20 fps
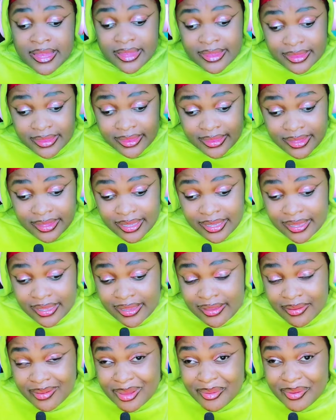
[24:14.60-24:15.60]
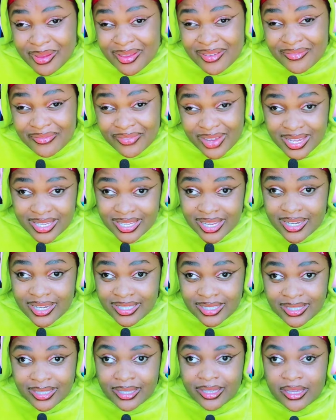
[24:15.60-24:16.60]
the
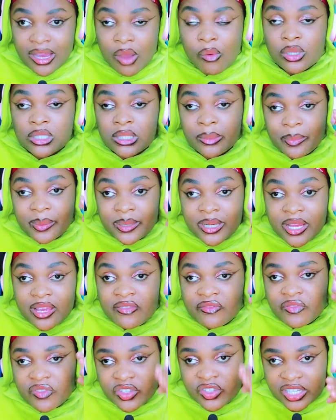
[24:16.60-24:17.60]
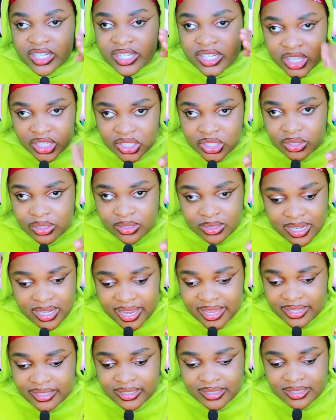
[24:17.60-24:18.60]
evangelist here was praying for the nation,
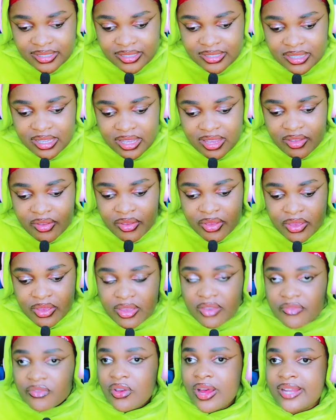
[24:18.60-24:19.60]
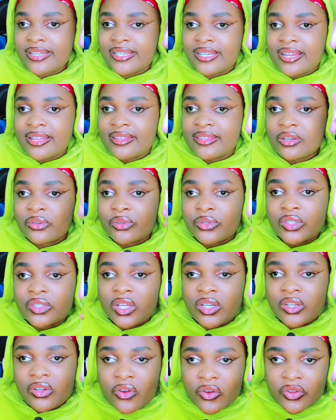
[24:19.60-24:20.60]
guys. If you attended the
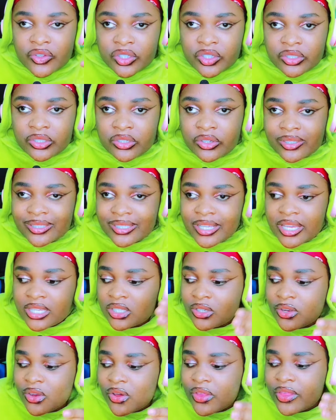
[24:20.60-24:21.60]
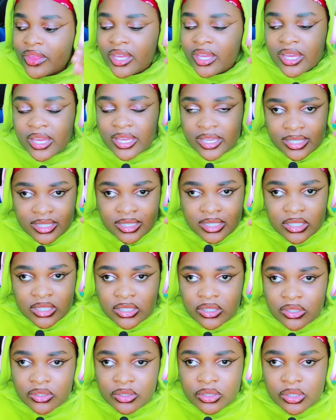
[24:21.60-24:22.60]
crusade, go on TikTok, search, go on there. His
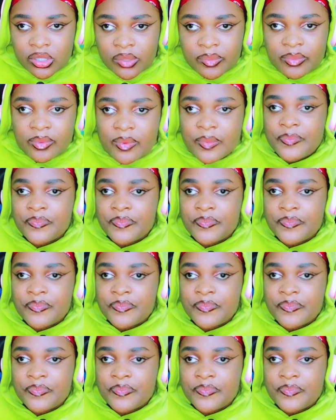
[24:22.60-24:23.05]
YouTube